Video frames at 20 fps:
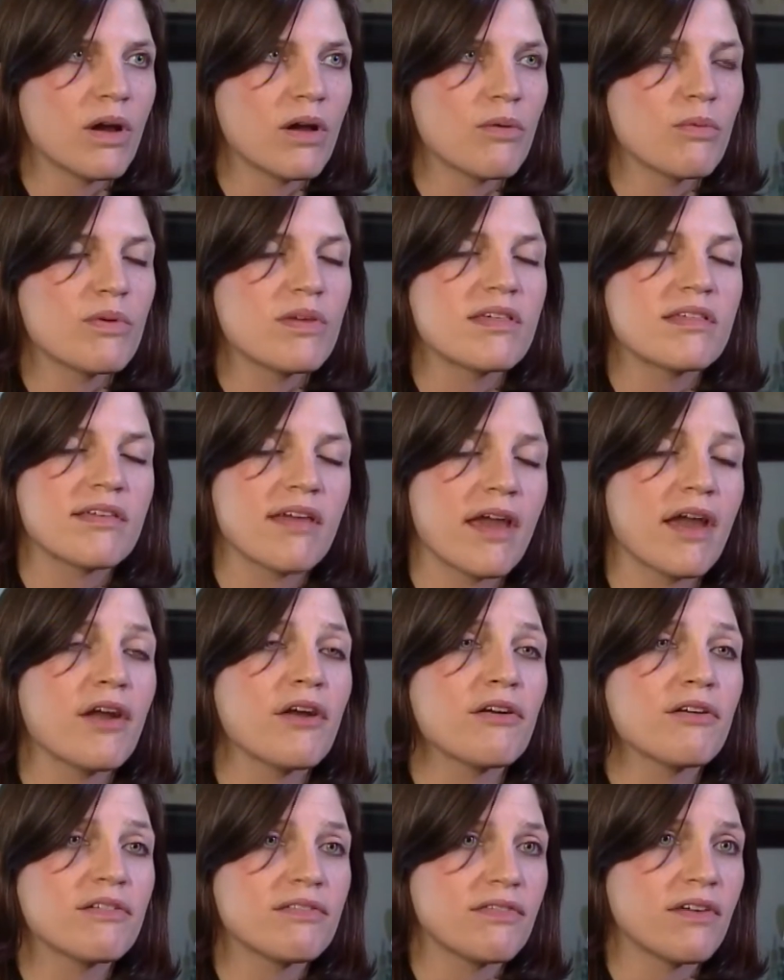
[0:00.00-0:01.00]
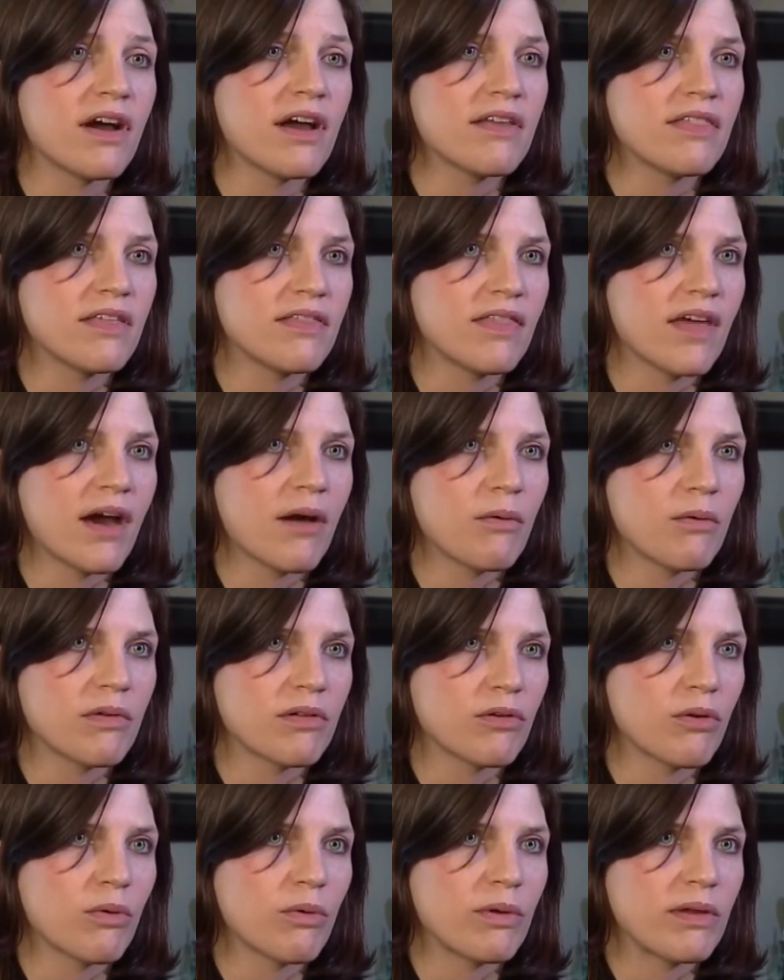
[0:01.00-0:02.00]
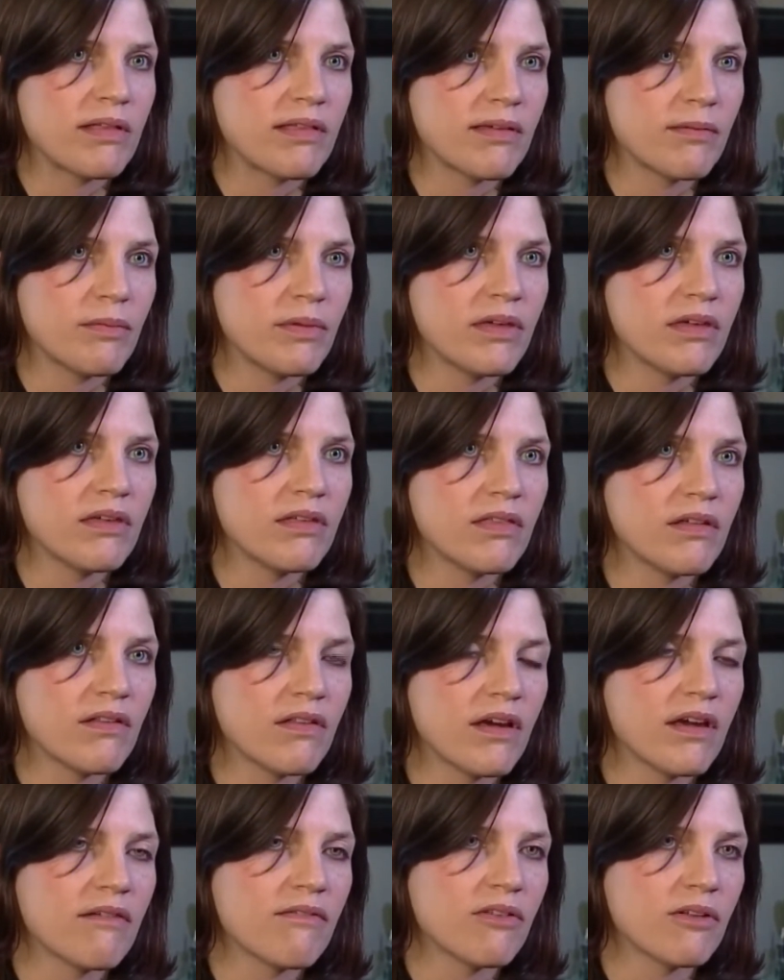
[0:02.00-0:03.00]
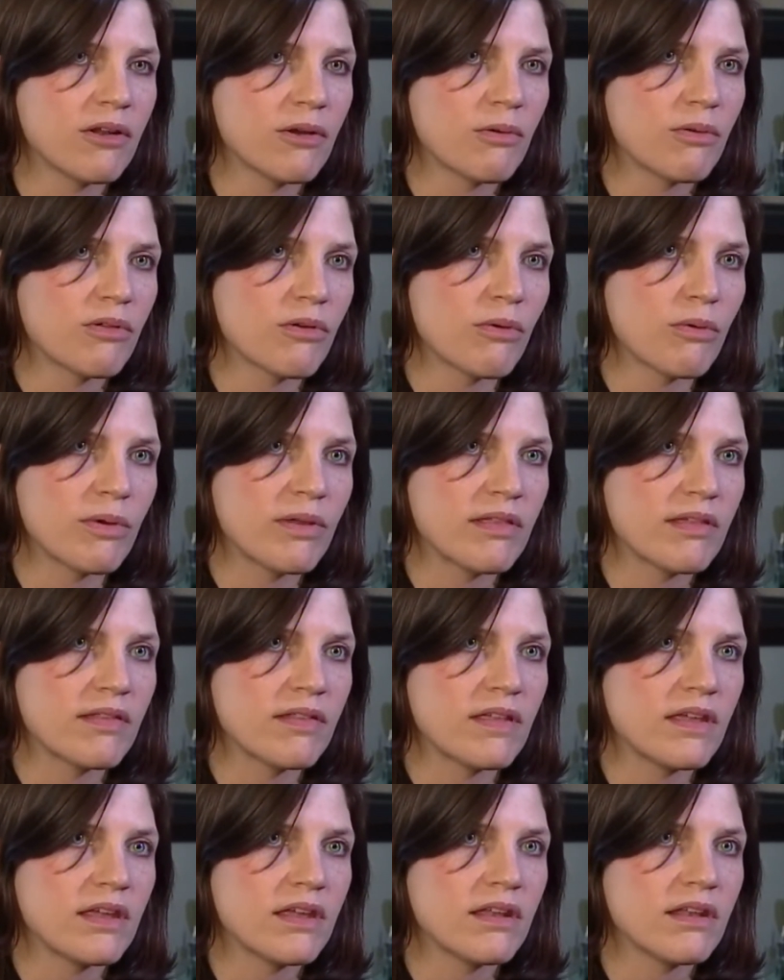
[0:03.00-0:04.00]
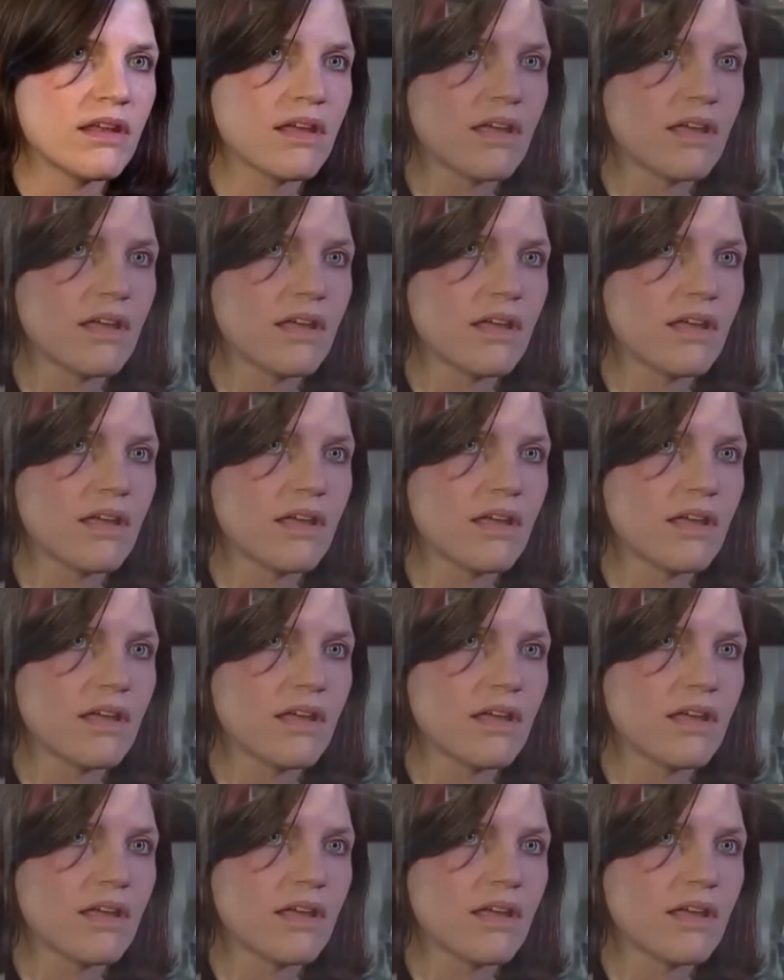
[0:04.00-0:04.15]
was terrified that that was going to be the life that I was going to lead.